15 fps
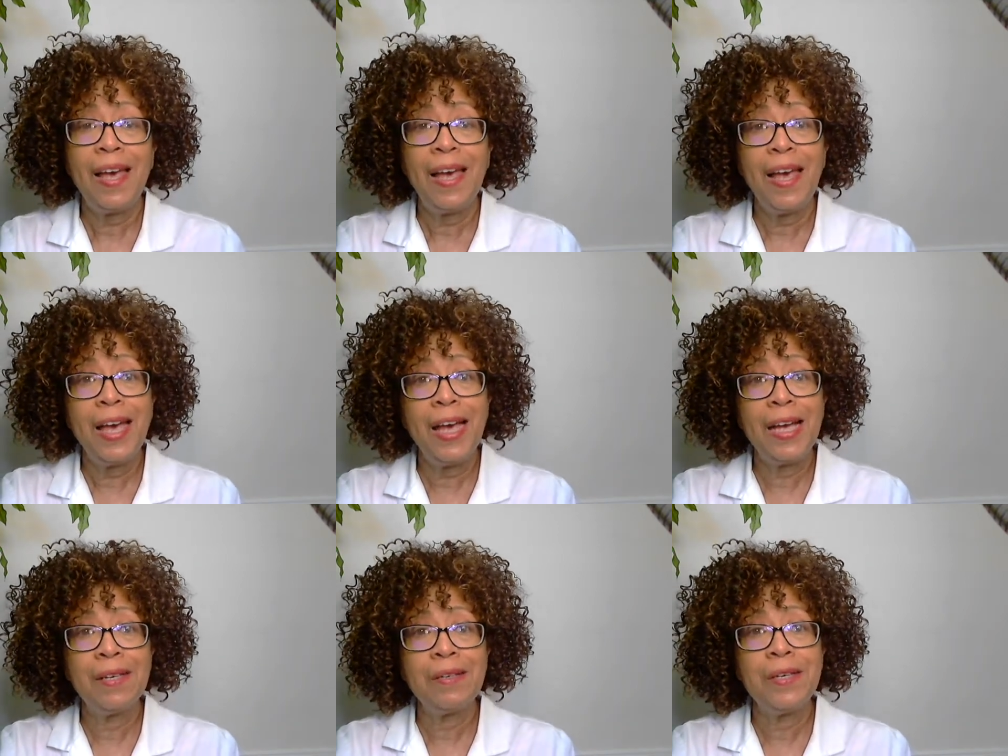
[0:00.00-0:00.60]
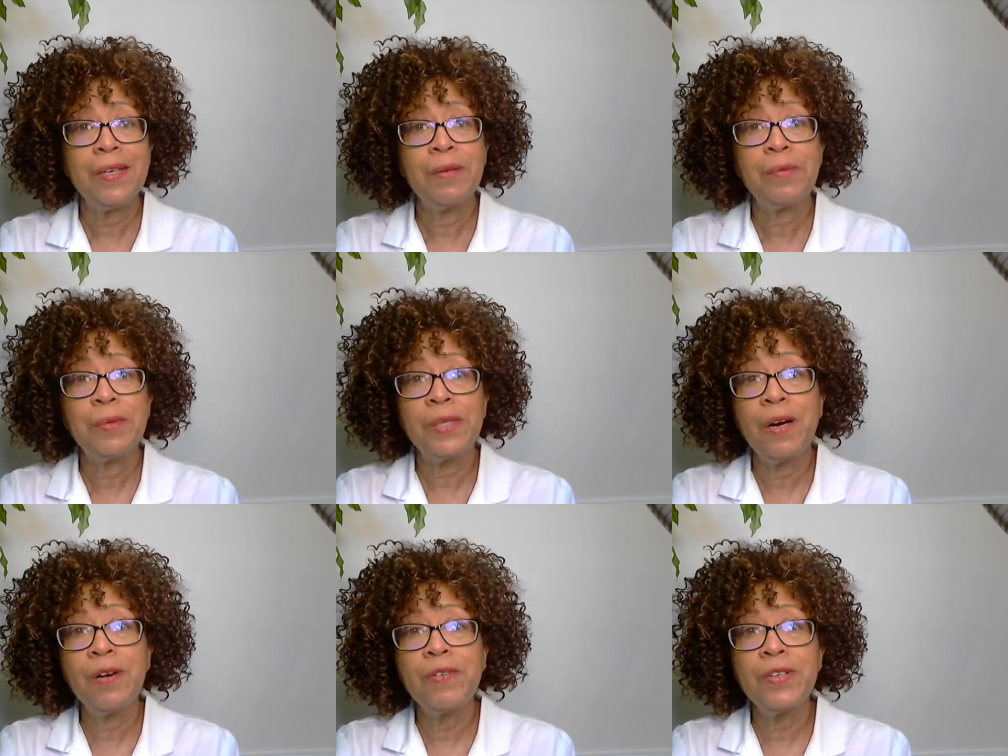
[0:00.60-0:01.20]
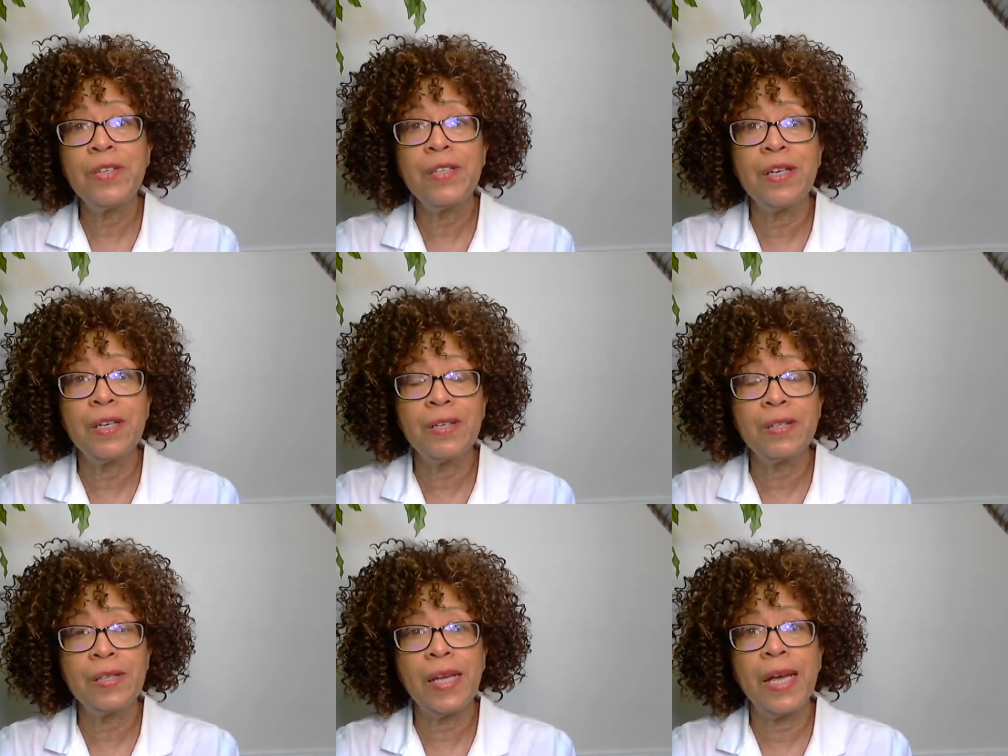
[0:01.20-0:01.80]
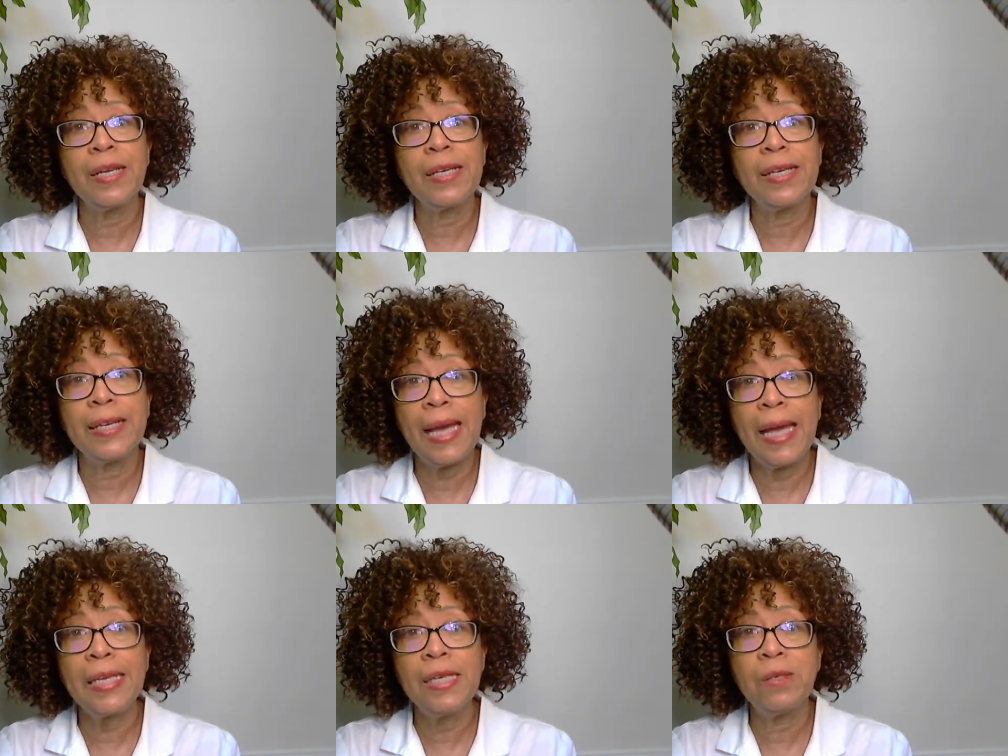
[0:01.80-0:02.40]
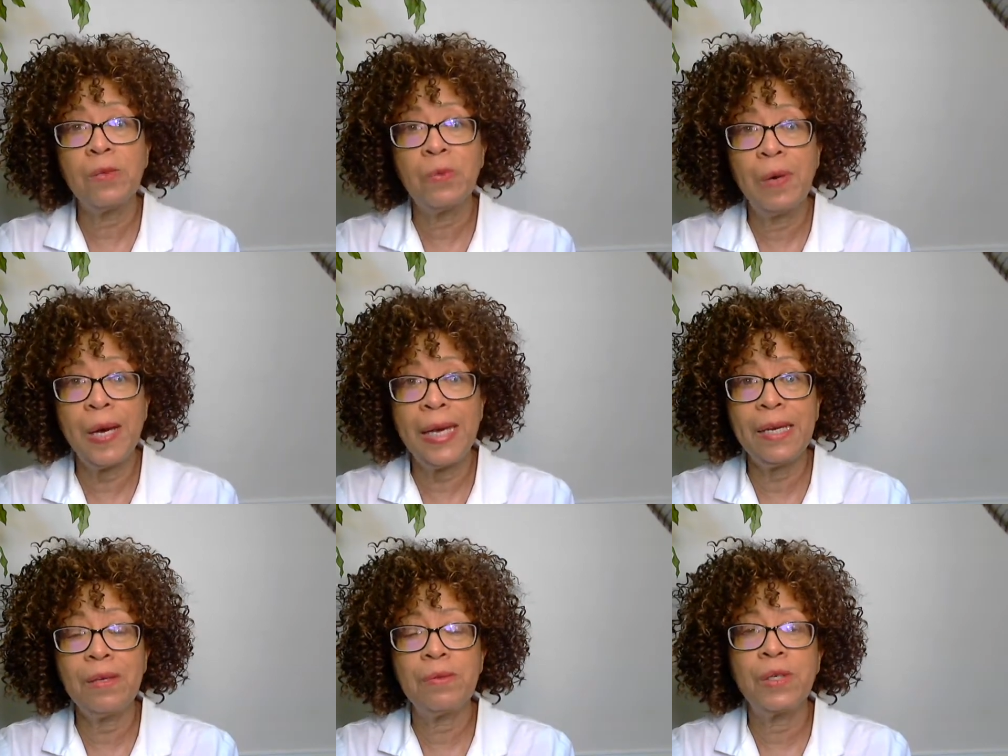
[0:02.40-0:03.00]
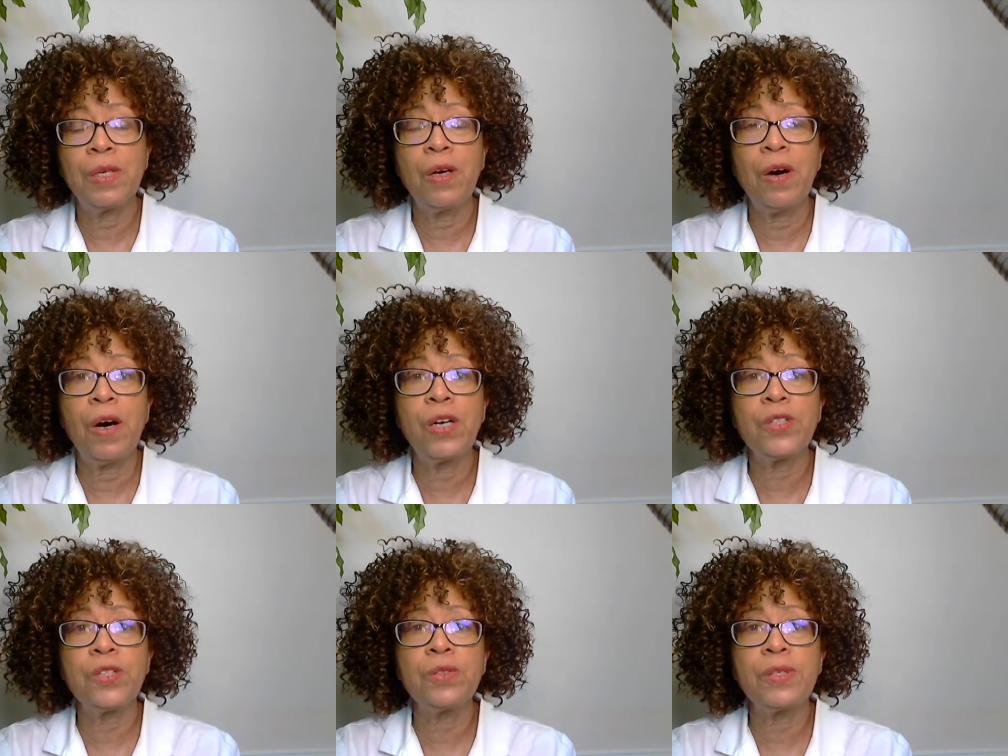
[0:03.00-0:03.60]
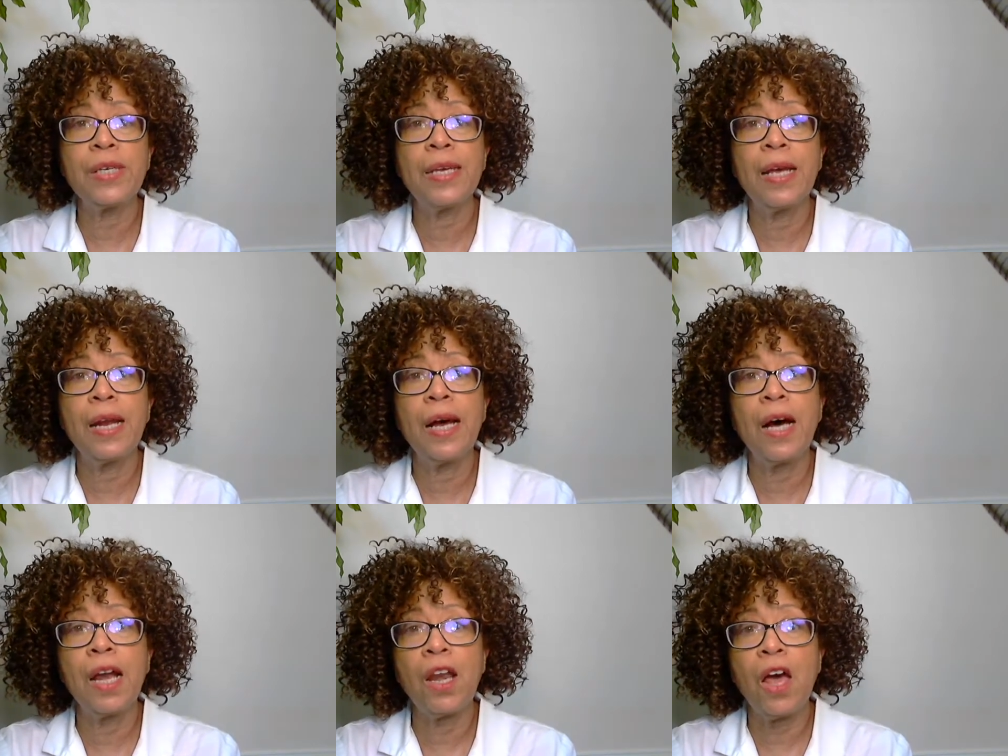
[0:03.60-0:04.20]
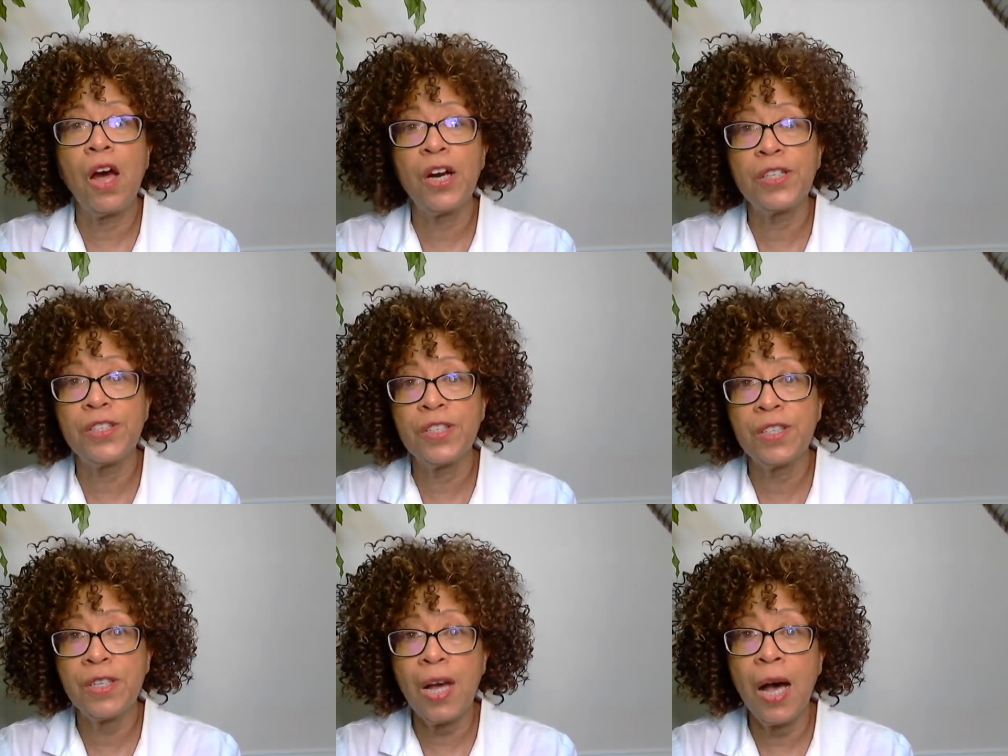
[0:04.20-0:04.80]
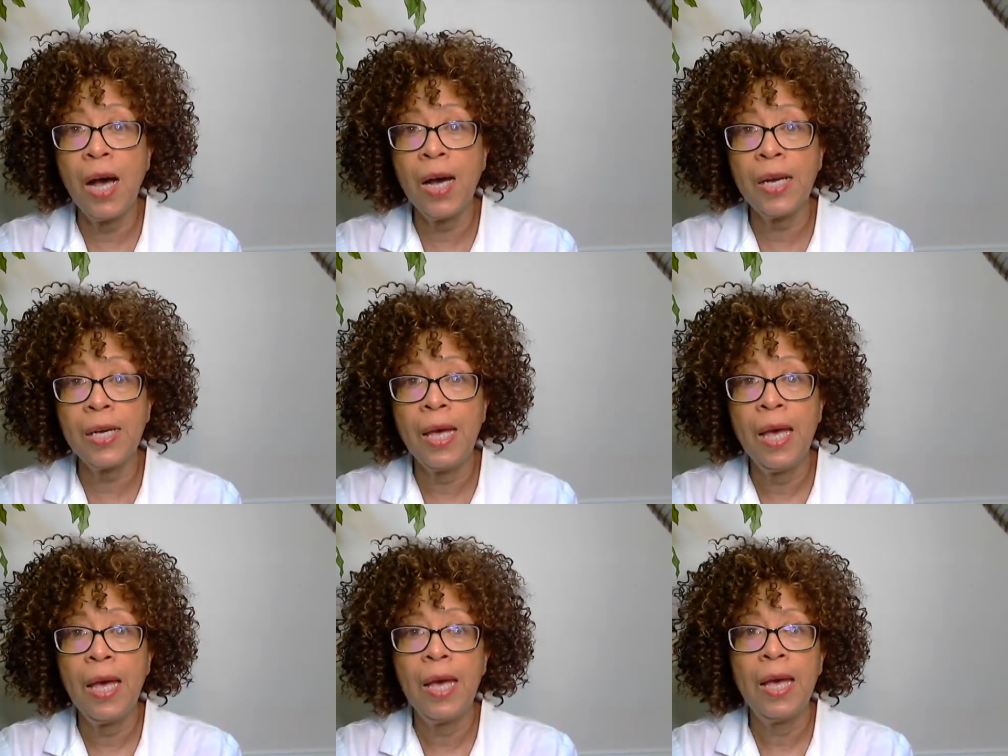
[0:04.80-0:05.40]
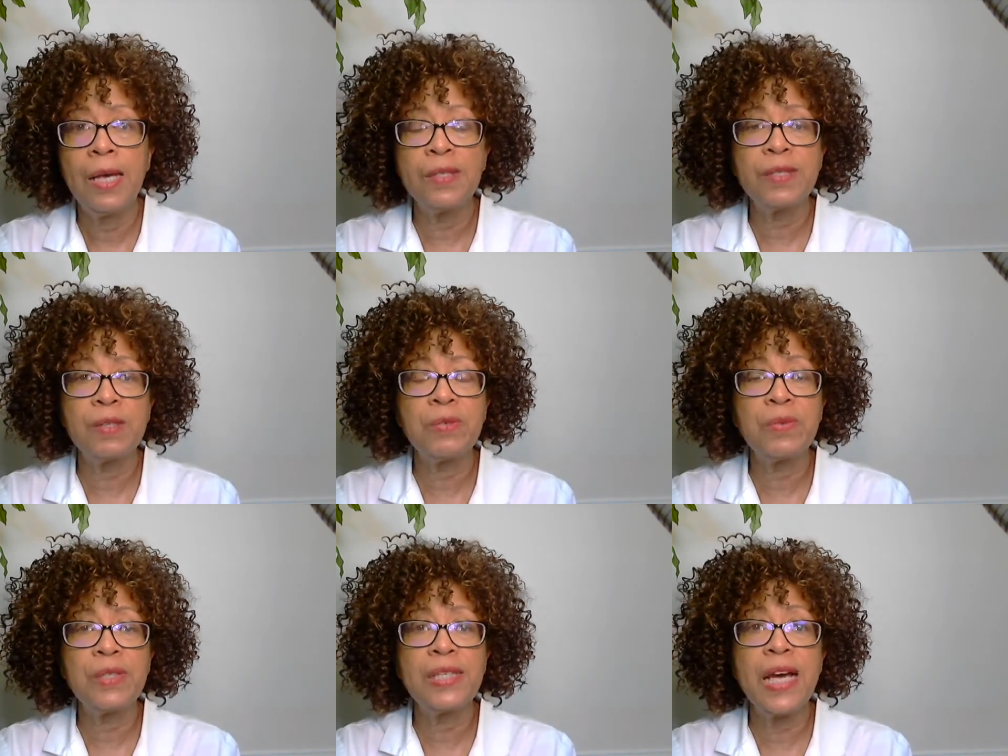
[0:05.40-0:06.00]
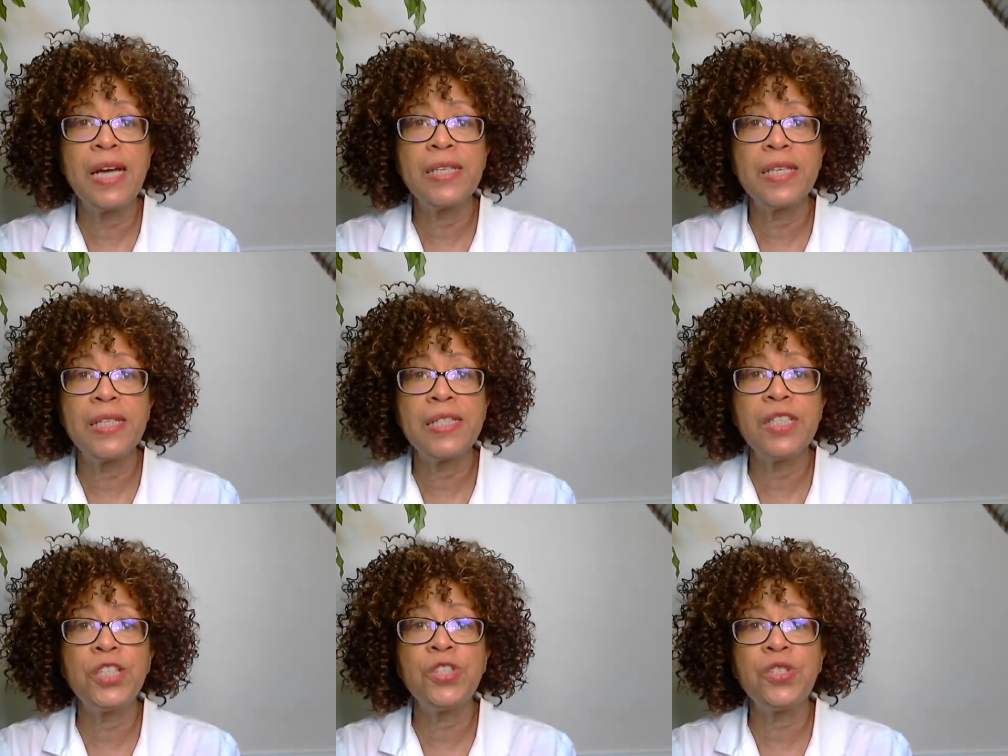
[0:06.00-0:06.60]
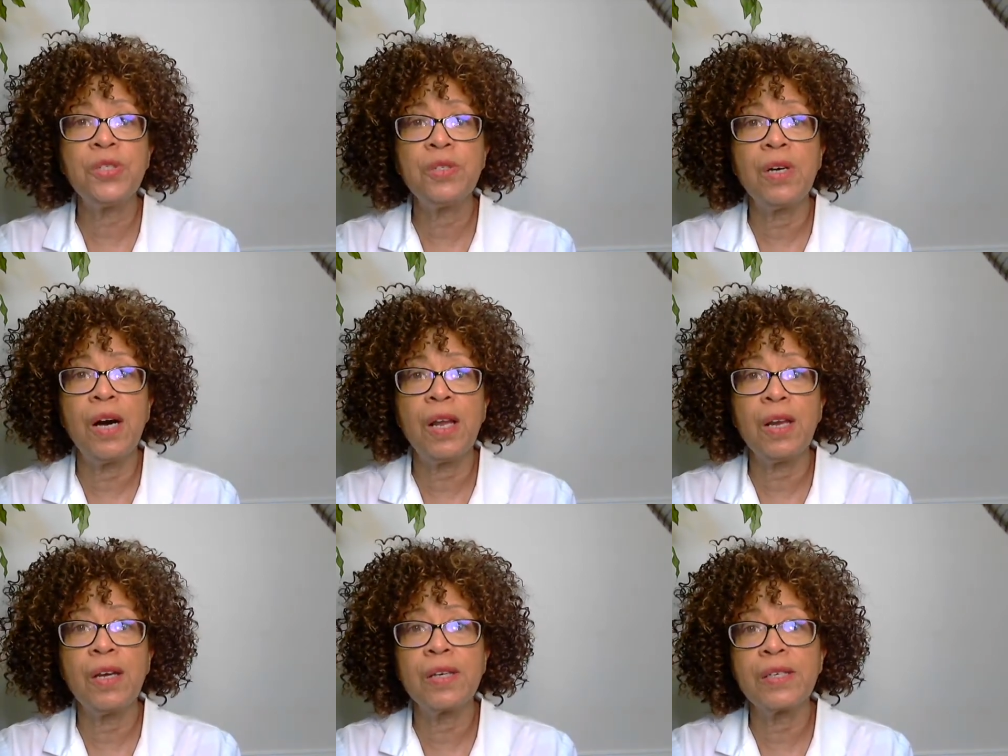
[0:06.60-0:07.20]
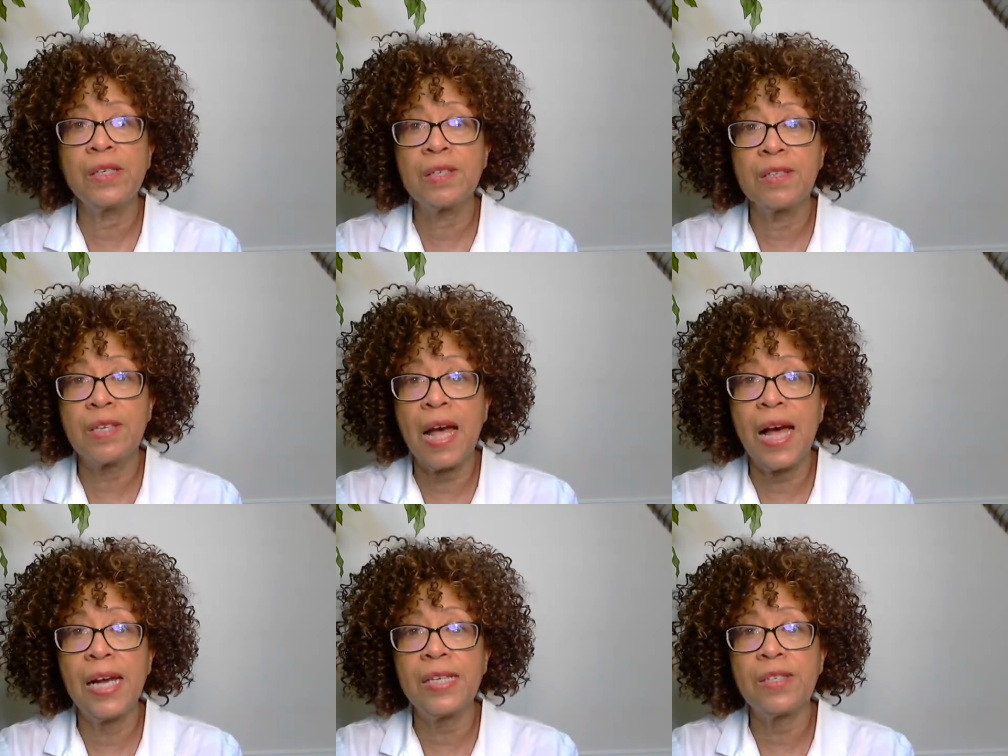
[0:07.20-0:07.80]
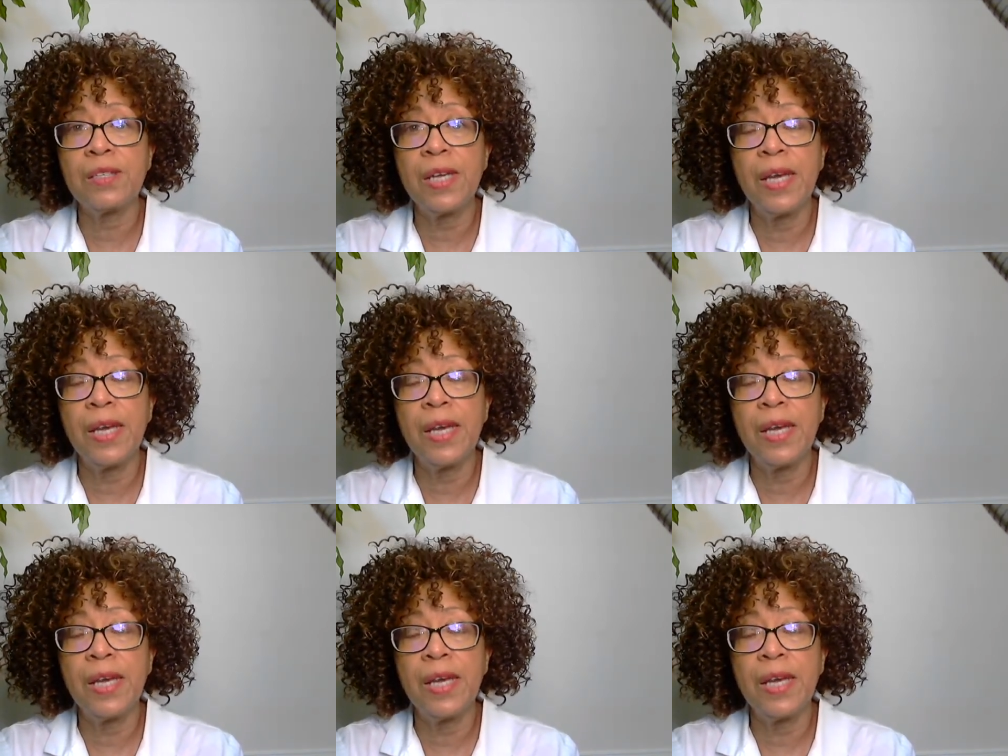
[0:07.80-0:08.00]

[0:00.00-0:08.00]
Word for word: and we'd overlook that gaining weight will cause you to get a large tongue and some redundant tissue along the sides